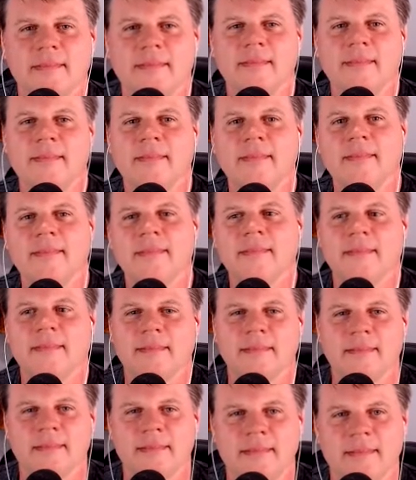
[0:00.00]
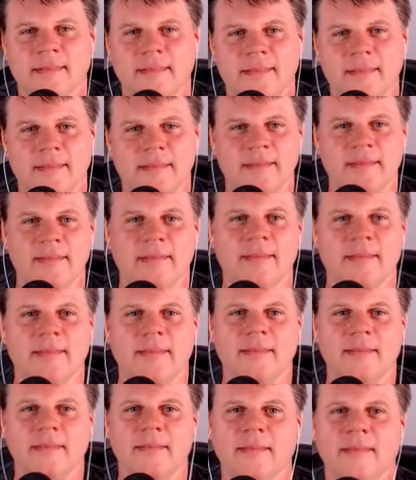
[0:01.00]

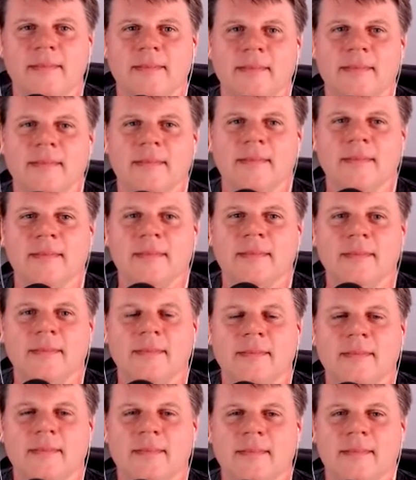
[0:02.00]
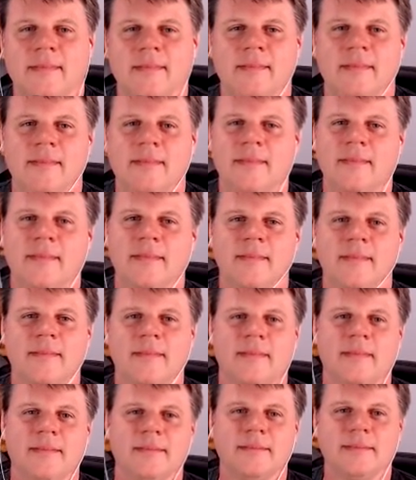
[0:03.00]

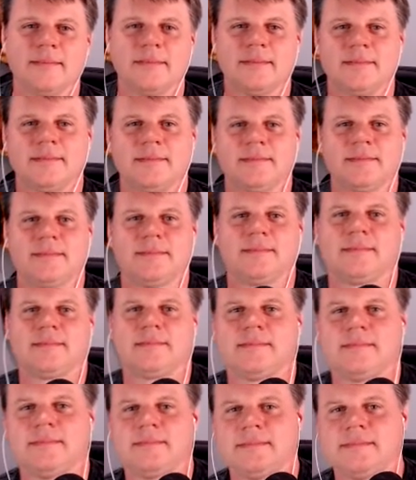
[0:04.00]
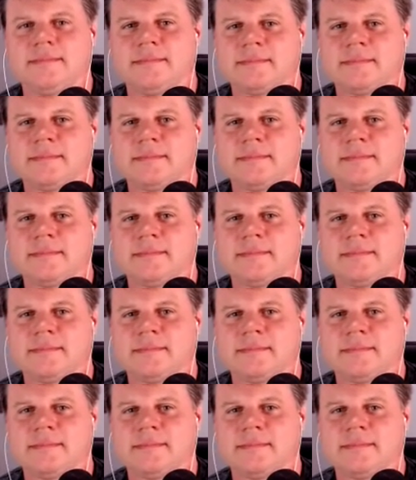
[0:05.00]
[no speech]